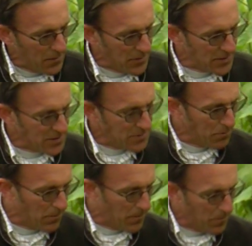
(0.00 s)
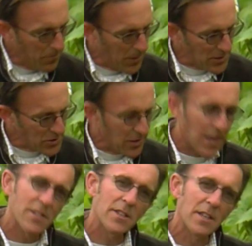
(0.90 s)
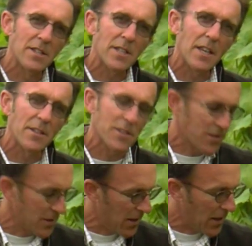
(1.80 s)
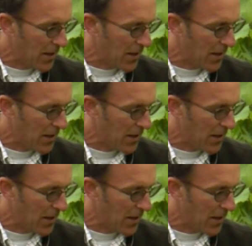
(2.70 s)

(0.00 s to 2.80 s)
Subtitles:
this is much less intense